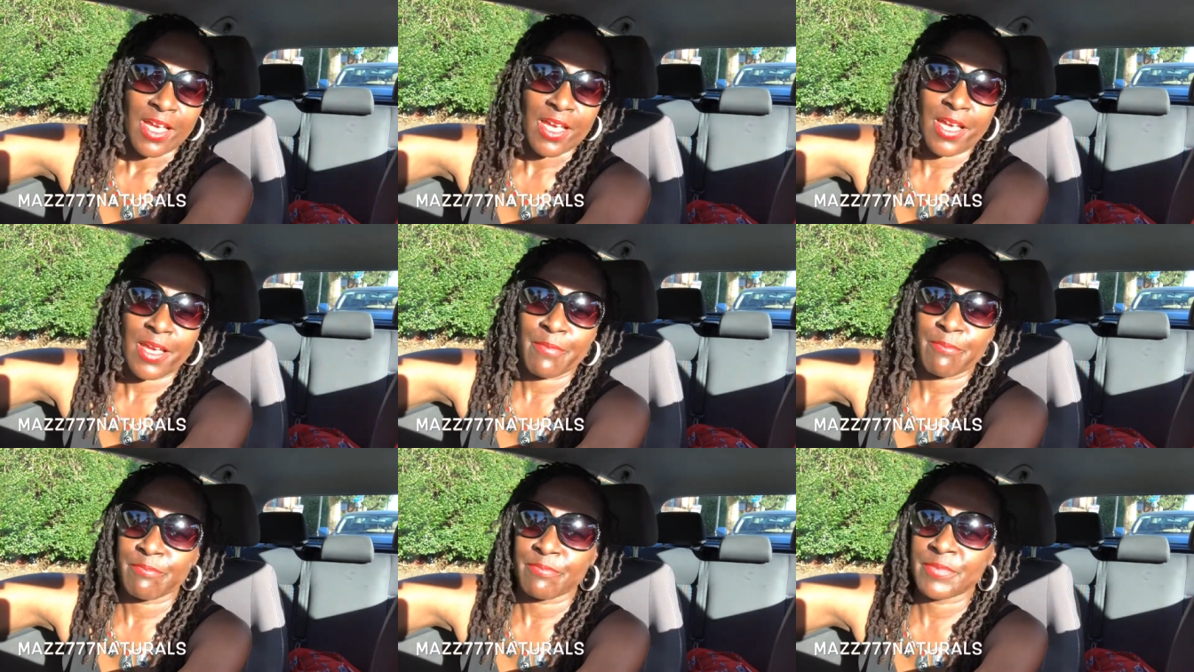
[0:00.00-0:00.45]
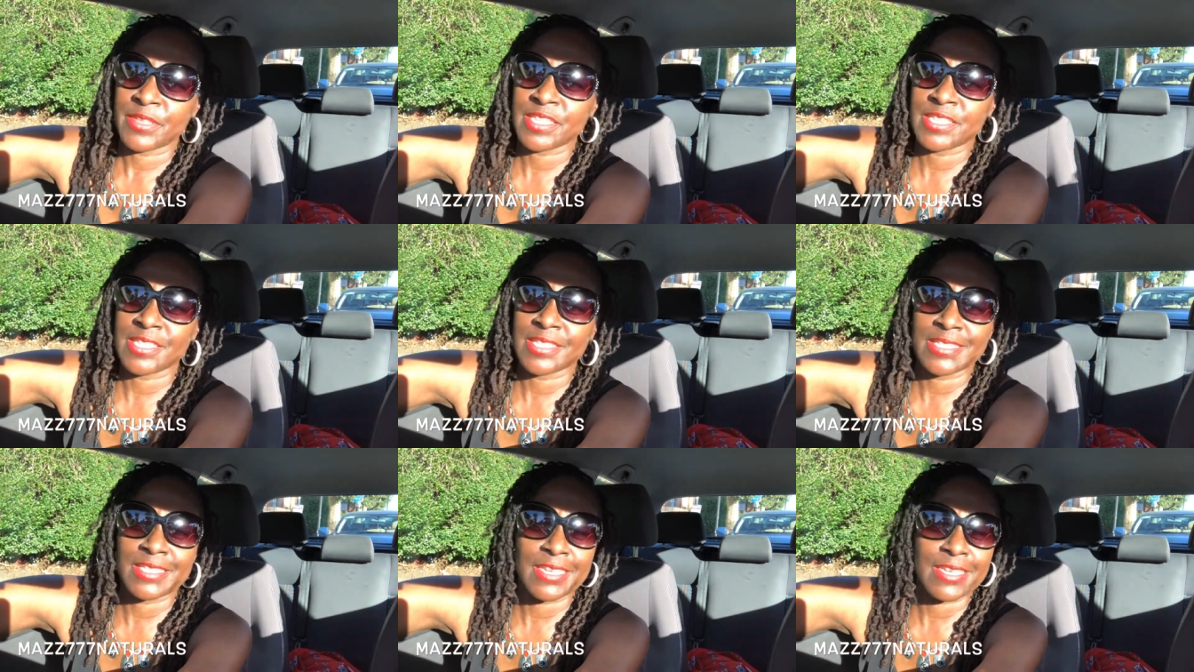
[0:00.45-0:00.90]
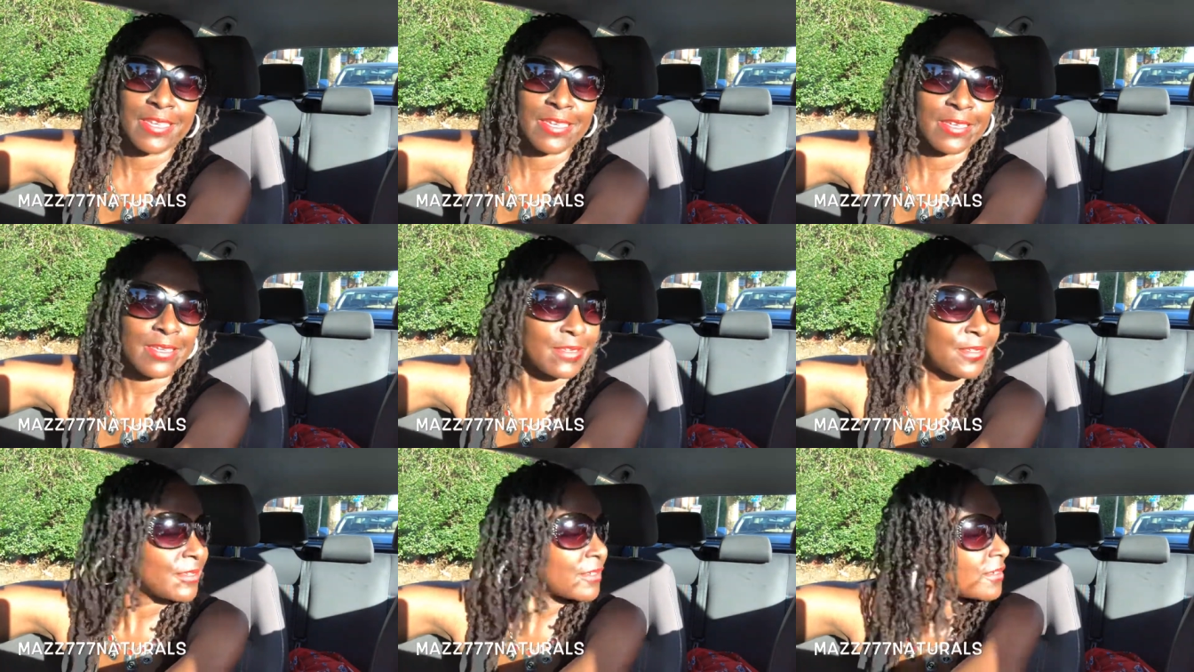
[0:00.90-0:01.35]
Um, this is
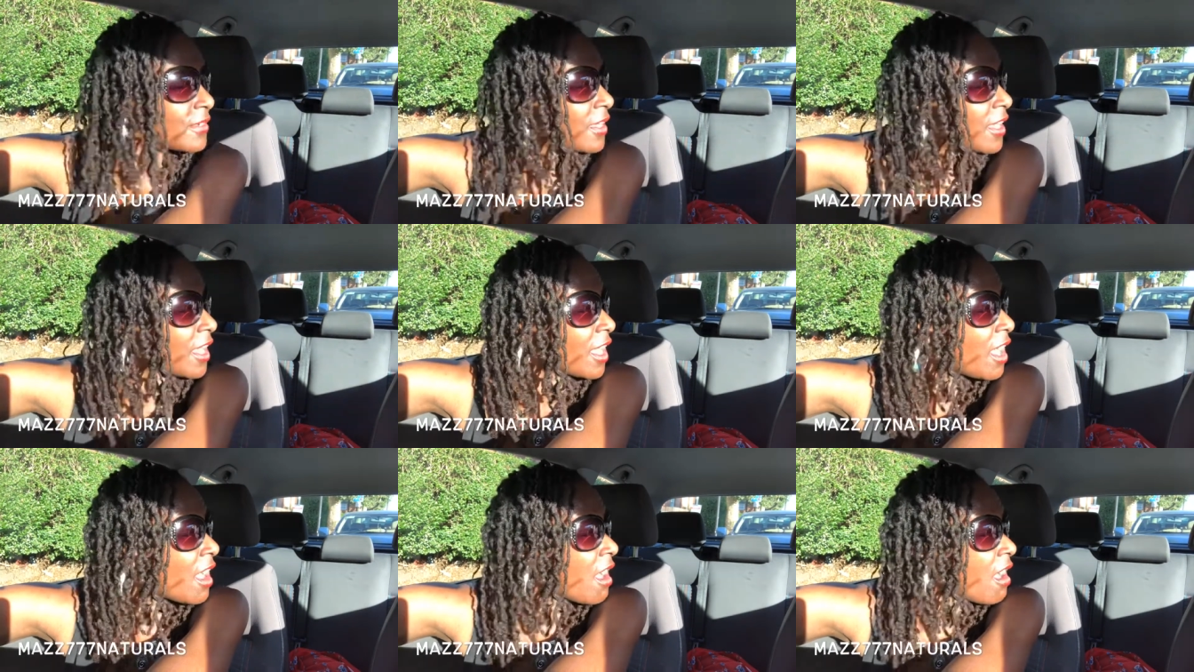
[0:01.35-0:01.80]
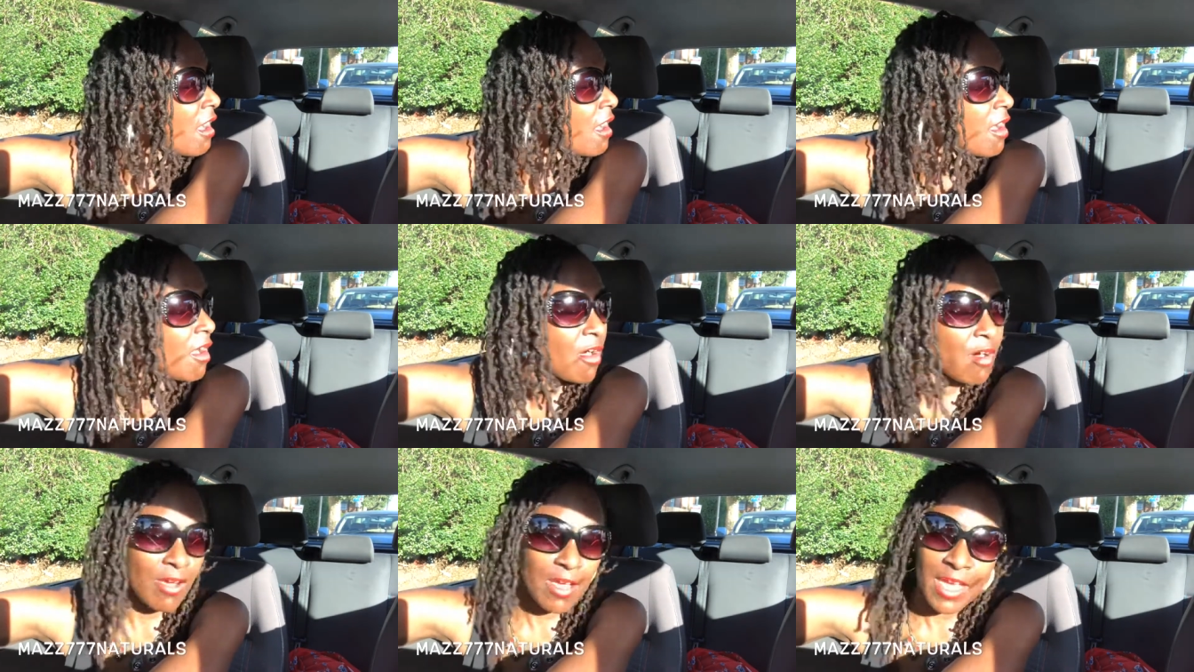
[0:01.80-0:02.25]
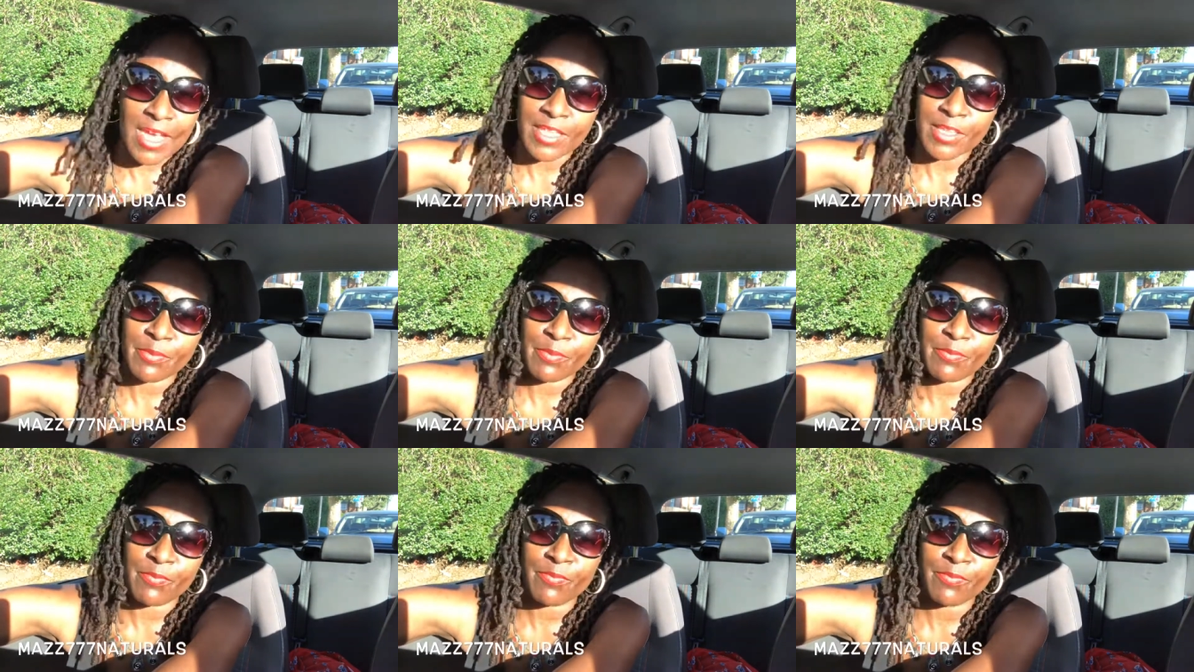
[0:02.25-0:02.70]
a, a car
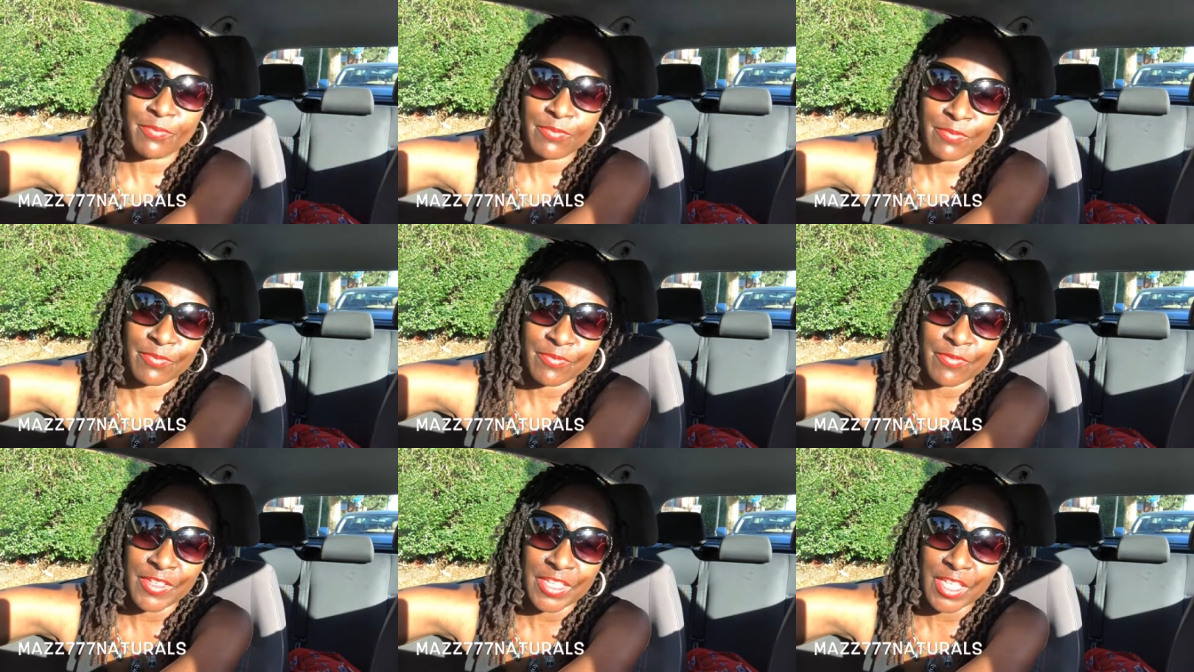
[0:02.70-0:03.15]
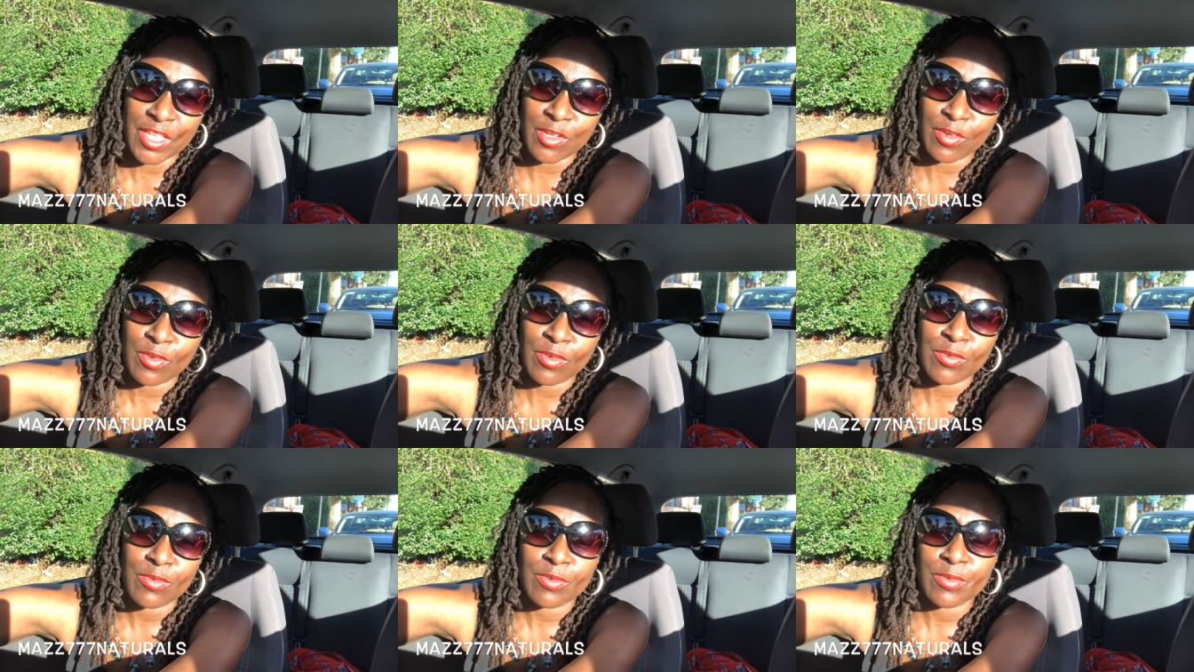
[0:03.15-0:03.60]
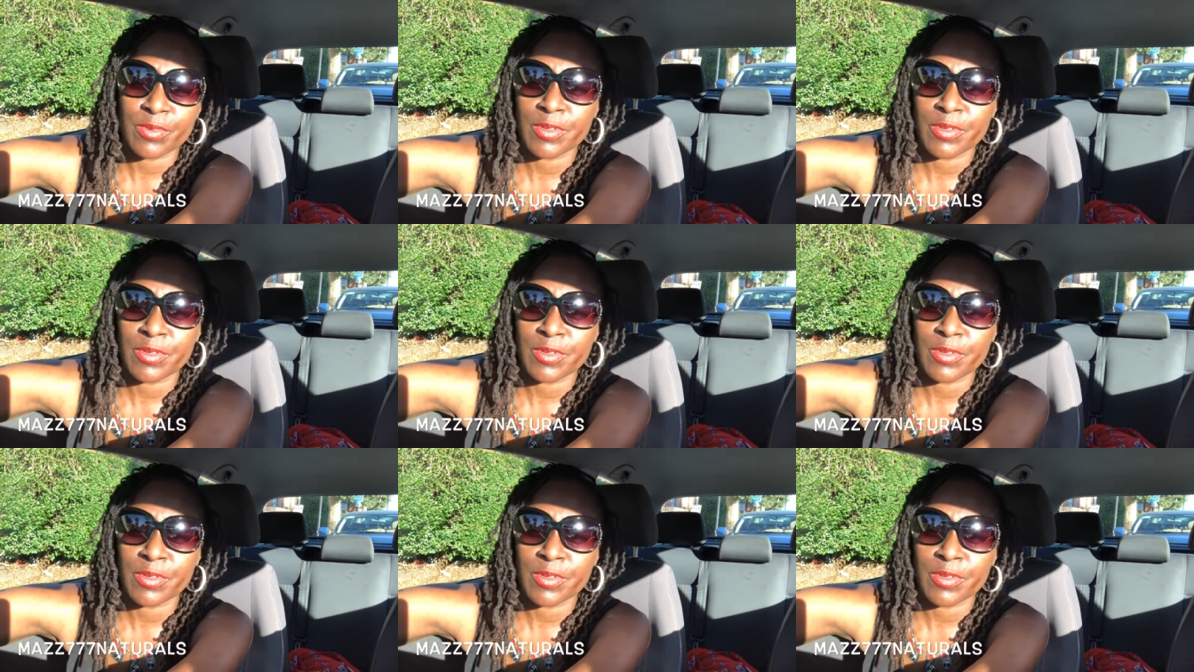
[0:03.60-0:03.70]
kind of video,